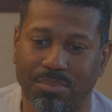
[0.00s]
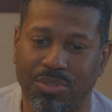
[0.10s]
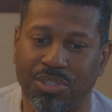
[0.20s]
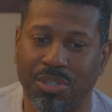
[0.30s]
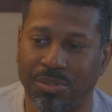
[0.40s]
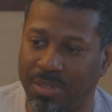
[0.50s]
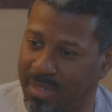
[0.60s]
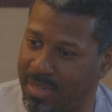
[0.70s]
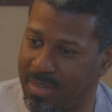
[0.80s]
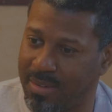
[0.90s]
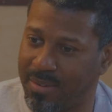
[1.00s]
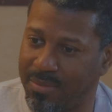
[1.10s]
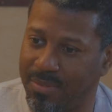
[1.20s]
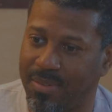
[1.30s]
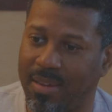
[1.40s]
show your
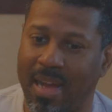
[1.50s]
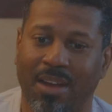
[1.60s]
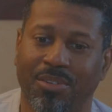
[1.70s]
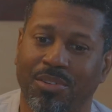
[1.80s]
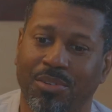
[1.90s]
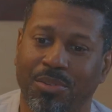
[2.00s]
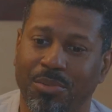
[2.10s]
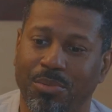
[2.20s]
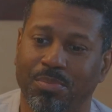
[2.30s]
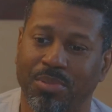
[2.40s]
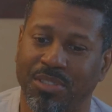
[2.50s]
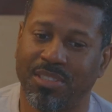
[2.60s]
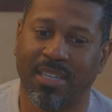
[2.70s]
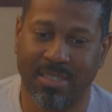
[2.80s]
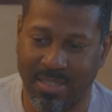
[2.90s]
love? How do you
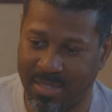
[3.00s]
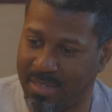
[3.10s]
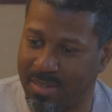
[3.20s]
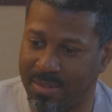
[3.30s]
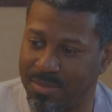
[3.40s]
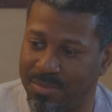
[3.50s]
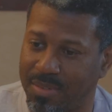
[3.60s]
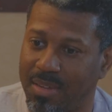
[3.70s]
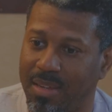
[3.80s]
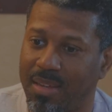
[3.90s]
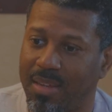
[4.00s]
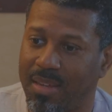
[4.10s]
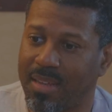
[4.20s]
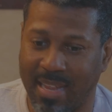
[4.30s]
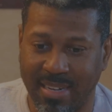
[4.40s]
project your love?
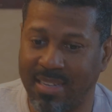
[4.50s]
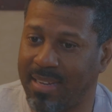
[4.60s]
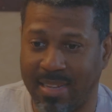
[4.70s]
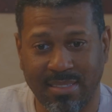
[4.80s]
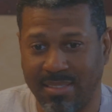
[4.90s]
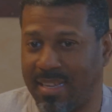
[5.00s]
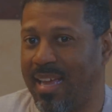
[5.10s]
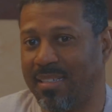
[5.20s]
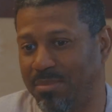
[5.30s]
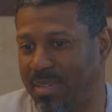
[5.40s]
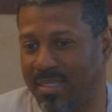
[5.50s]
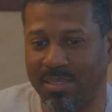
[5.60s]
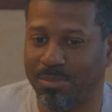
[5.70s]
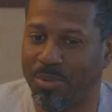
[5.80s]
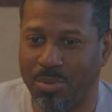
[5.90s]
And then just ask them that
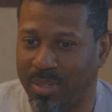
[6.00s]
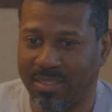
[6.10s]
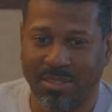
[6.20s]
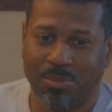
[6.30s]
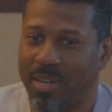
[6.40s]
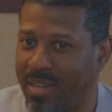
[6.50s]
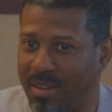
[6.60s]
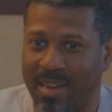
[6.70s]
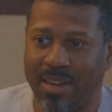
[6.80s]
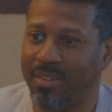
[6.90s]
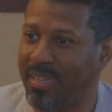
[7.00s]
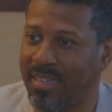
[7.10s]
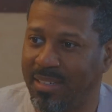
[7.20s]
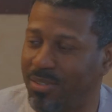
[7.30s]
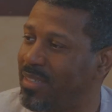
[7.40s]
simple question while y'all out
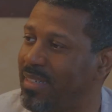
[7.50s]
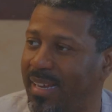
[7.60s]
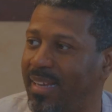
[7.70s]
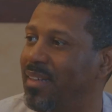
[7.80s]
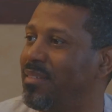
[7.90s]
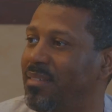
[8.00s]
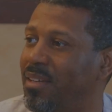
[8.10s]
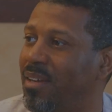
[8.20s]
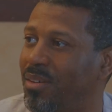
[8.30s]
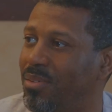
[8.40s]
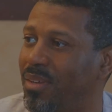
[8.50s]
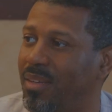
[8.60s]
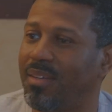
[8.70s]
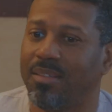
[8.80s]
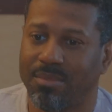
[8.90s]
eating on a date. You
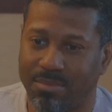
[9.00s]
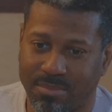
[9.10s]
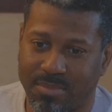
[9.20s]
know,